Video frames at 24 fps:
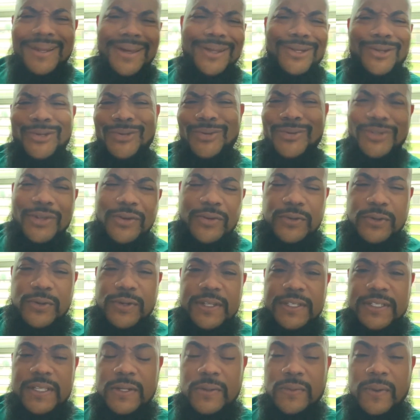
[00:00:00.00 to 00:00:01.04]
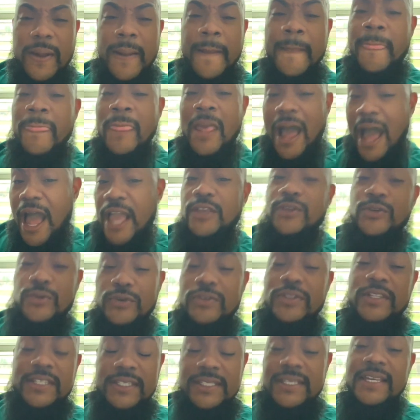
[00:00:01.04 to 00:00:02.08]
I knew you was going to do this anyway. I
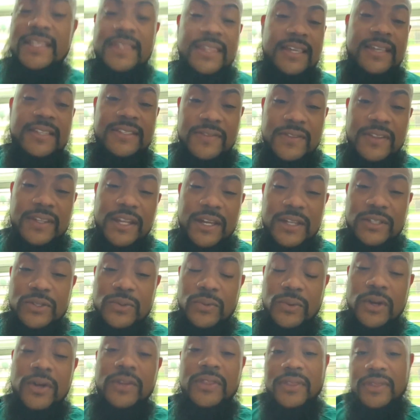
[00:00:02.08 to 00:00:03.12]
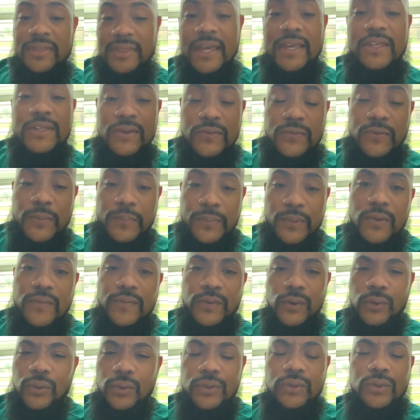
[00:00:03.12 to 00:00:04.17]
usually say things in the nature where, thank you for
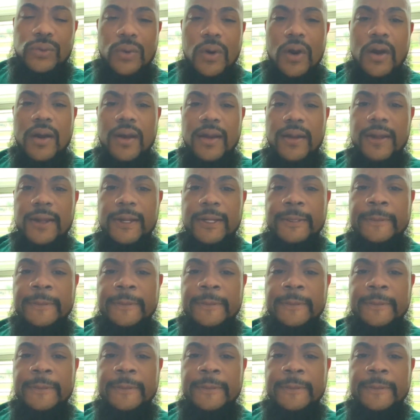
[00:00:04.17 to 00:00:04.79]
proving who you are.